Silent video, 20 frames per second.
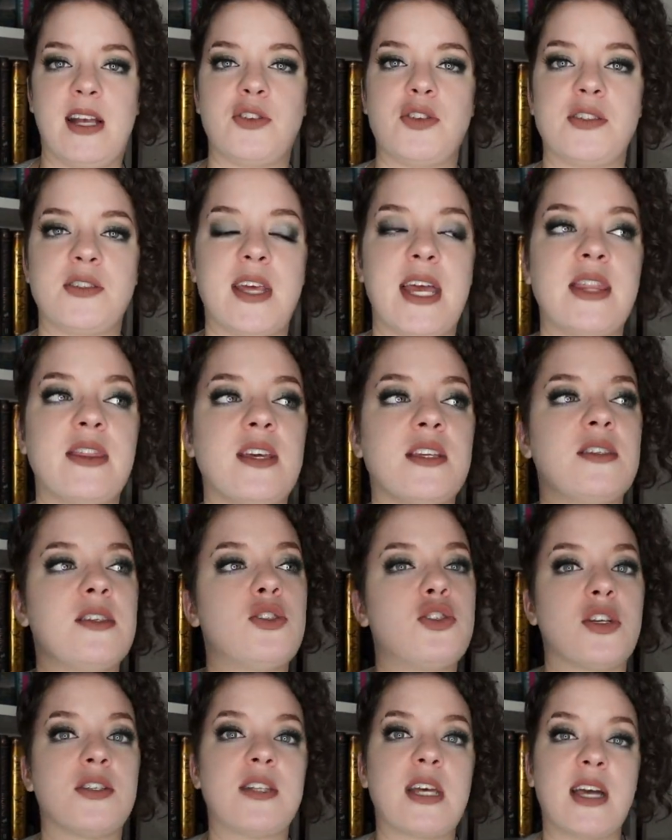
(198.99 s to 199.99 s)
It's just like, this
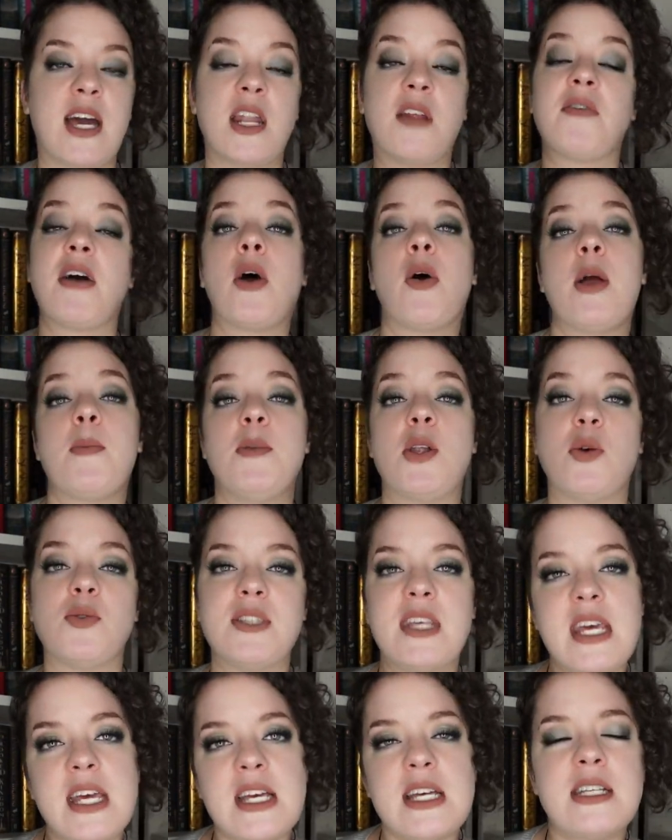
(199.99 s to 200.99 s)
is just kind of how
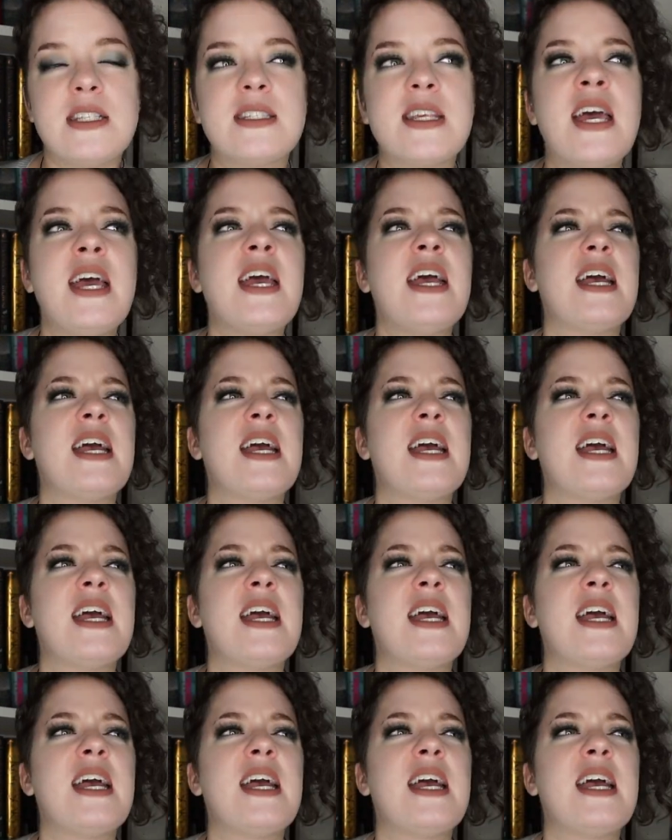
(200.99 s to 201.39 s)
Hypnos is.